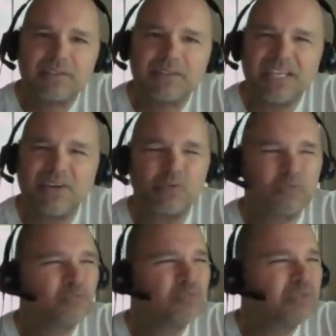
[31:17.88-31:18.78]
You know,
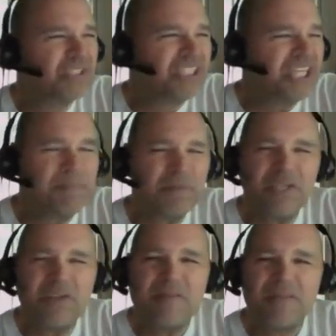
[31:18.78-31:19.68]

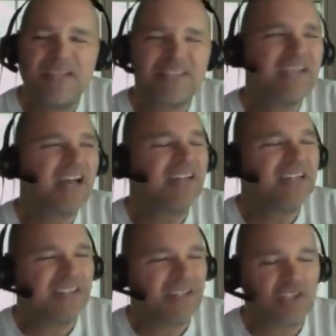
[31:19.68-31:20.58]
deeply, it's not
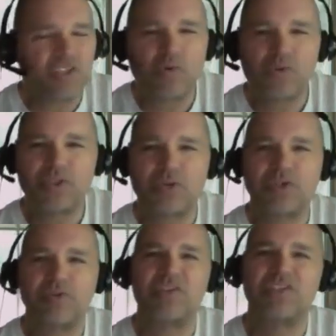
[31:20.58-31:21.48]
like the control
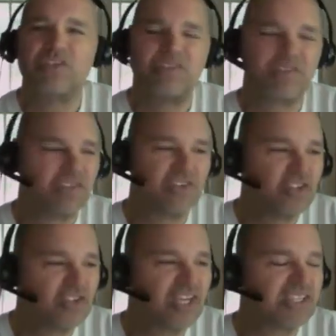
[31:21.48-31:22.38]
structure here is, is, is
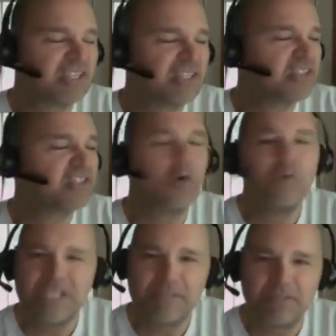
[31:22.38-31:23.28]
just, it's so
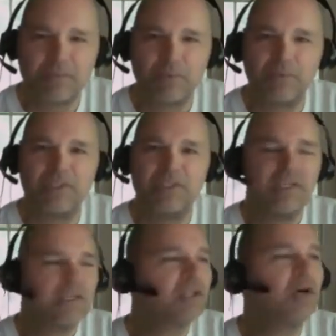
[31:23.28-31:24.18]
deeply rooted.
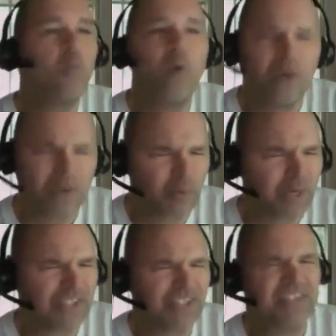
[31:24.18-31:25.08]
Go walk through
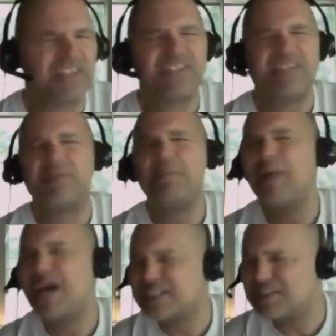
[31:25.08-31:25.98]
Washington, D.C., the
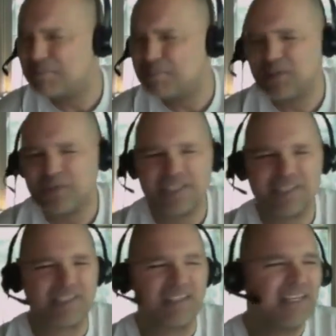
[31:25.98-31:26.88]
massive
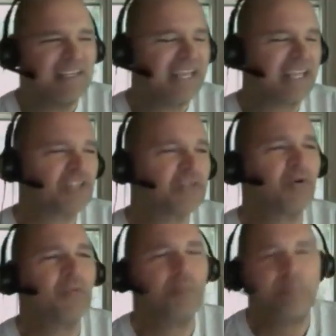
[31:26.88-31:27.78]
buildings, and they
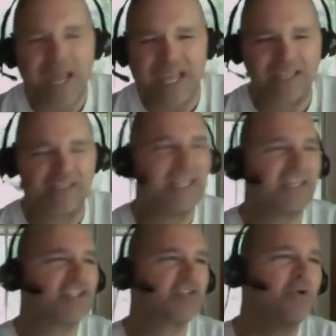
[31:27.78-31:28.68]
control banking. They
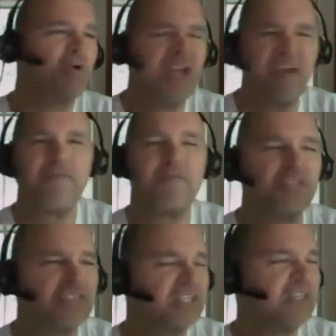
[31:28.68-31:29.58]
control every
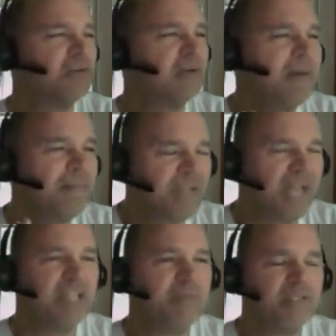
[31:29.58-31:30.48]
single
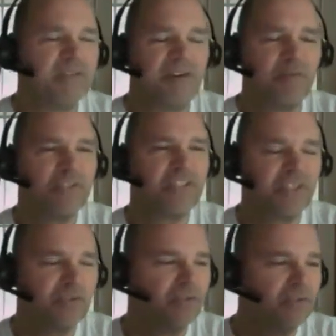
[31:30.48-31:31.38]
element of every
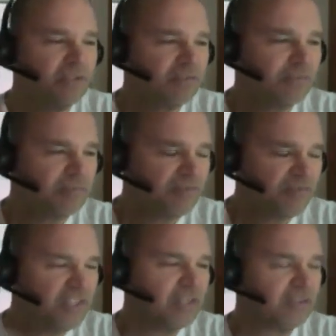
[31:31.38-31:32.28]
single
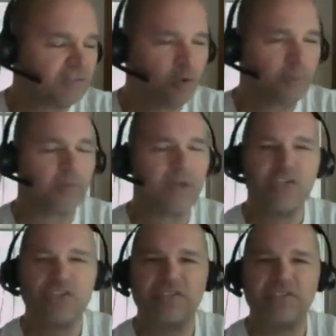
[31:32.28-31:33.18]
field of
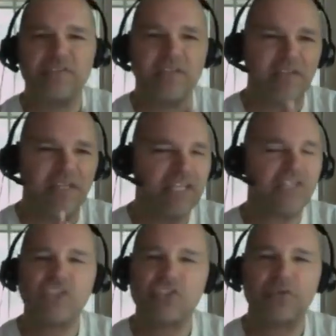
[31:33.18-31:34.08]
corporation,
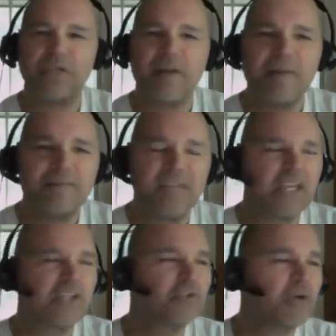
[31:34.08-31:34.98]
industry. They
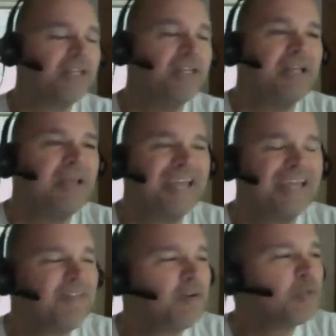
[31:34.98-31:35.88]
control, and, it,
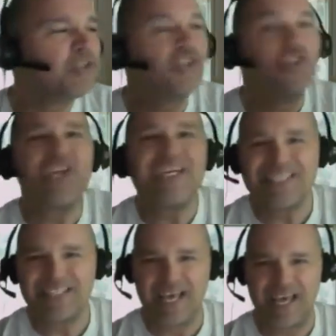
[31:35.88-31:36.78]
and if it was
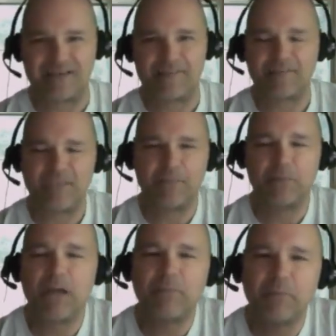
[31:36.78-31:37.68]
just that, it
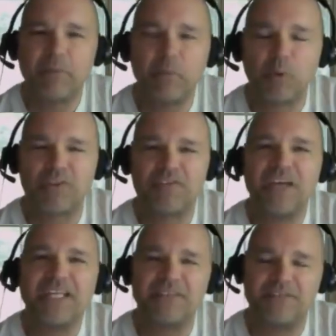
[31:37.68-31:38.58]
probably be worth
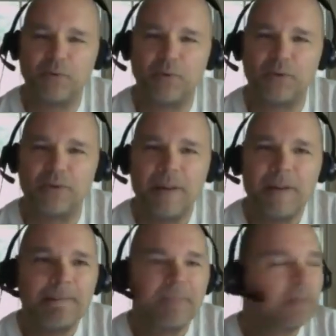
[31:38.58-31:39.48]
fighting for.
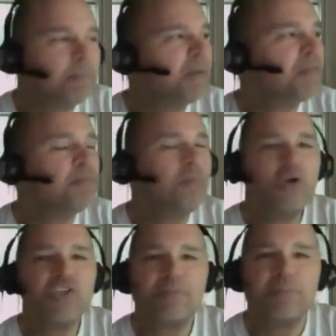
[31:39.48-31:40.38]
But
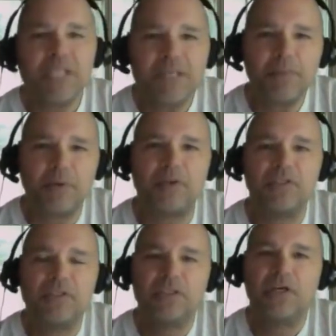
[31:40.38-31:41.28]
most people
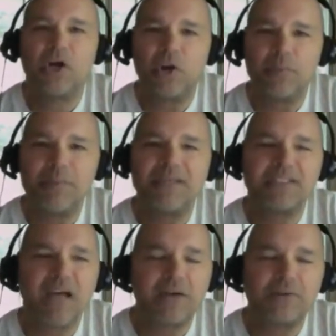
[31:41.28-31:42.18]
are
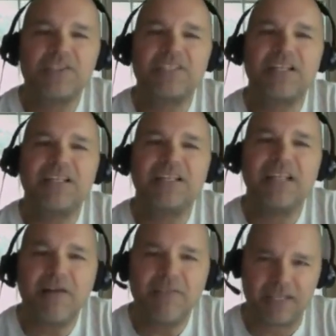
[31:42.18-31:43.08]
McDonald's
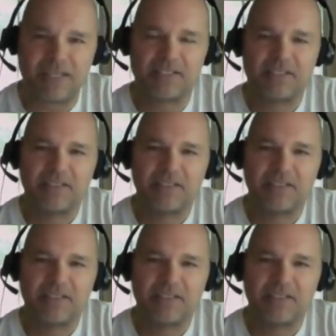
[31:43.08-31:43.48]
loving it.